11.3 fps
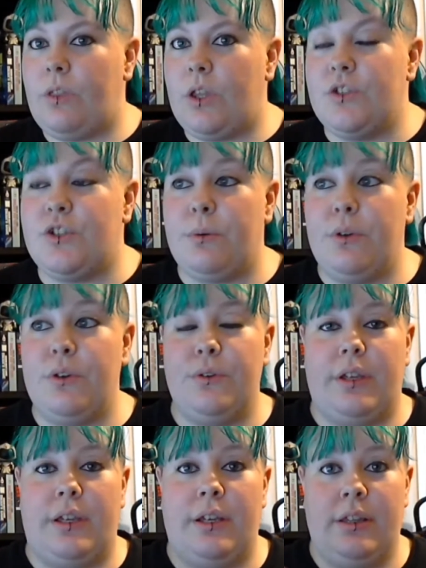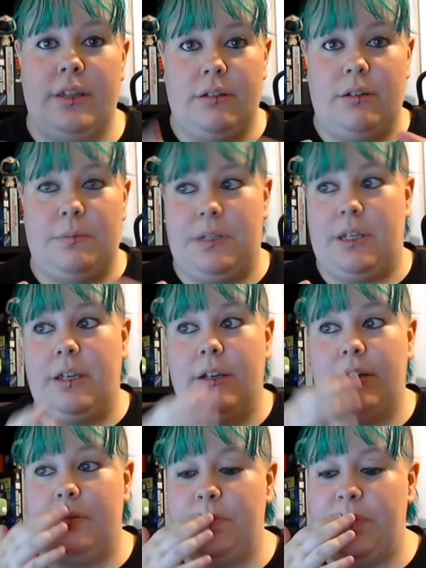so I want to do like a little update
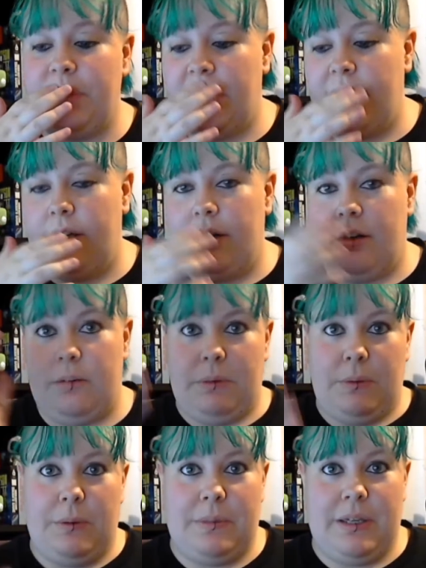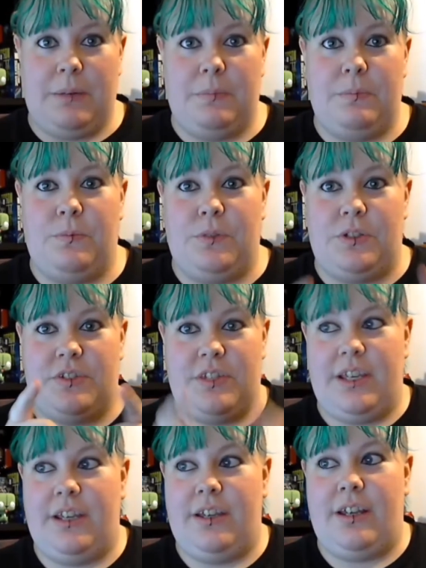here on my webcam, which is
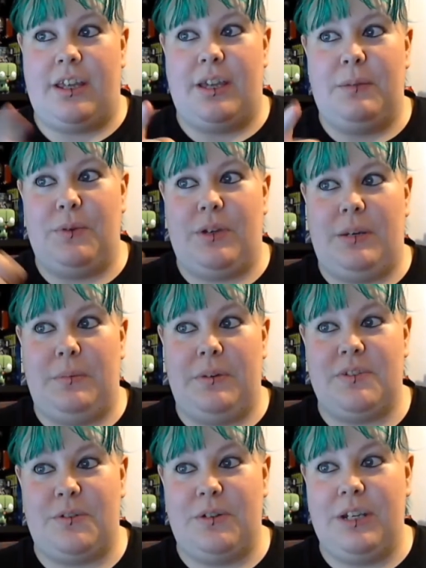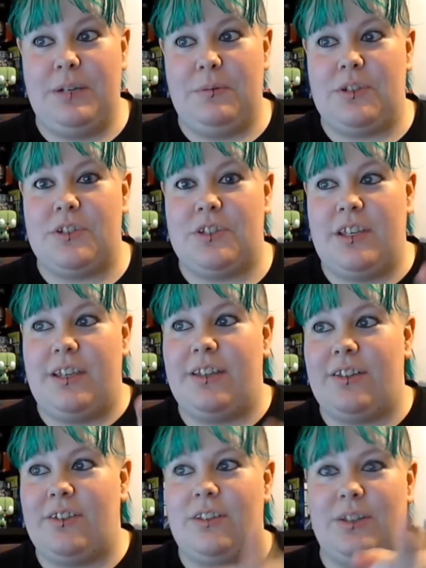there, and I keep looking at my screen, which is
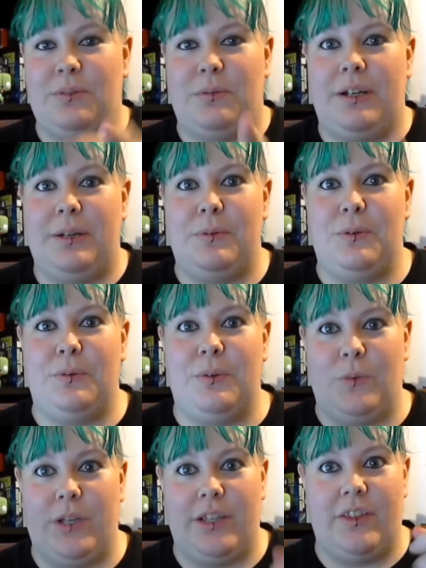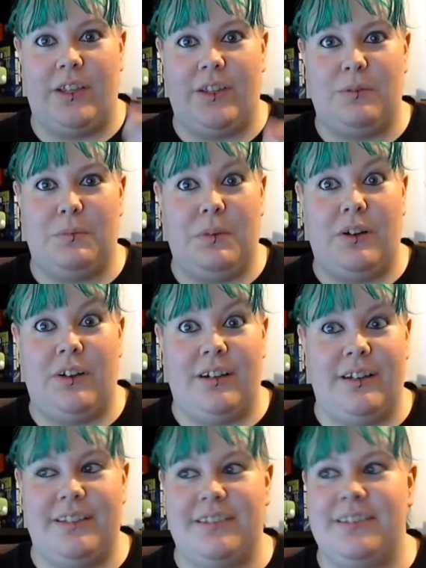here, so that's why I'm doing weird things with my
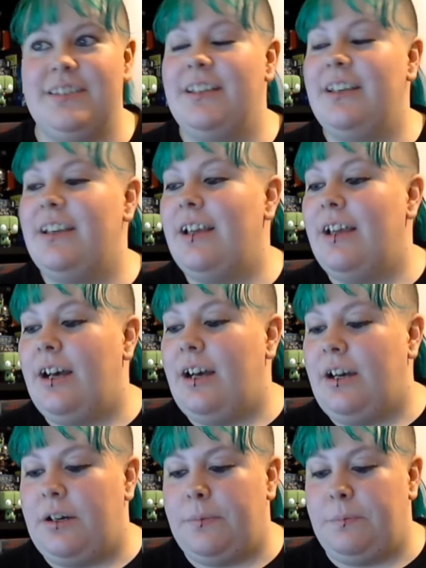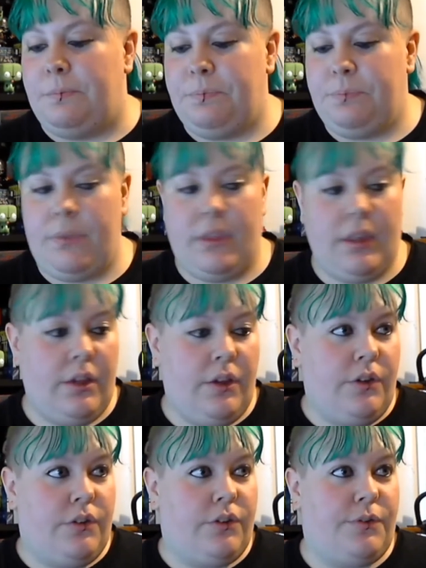eyes. Um,
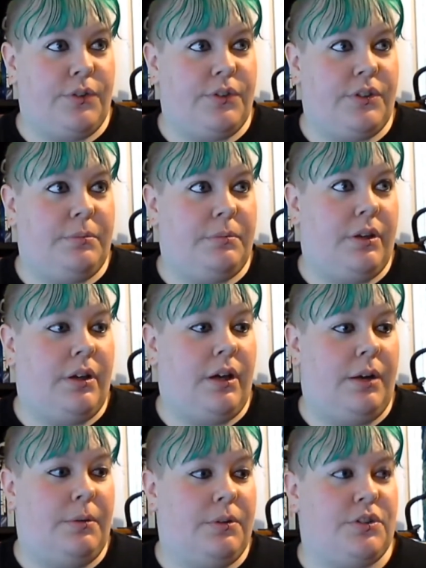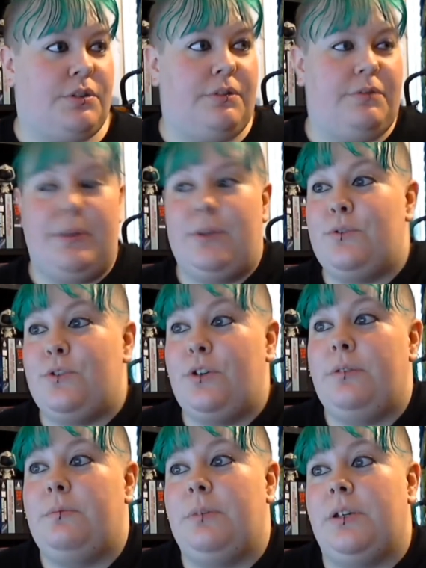so first up, I want to show off my new shirt,
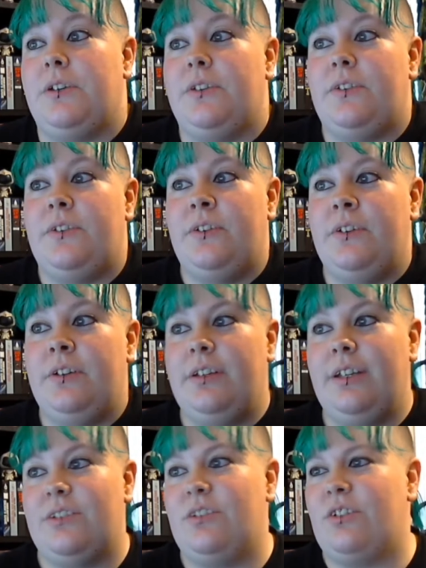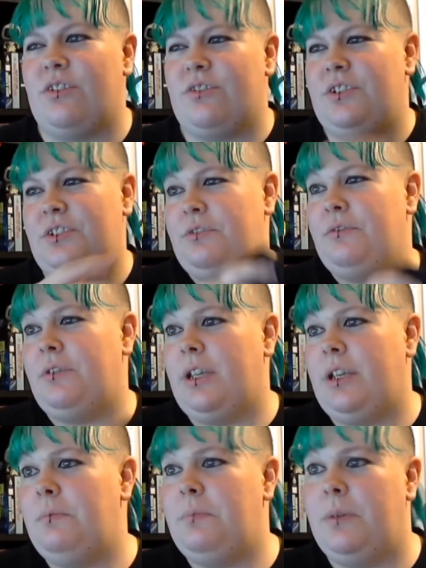because it's not cross-stitching
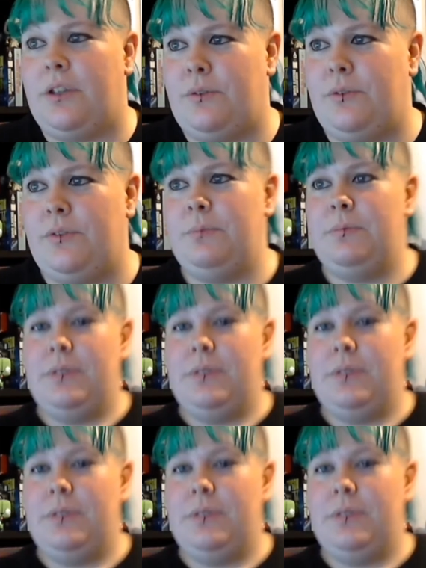related, but it's awesome,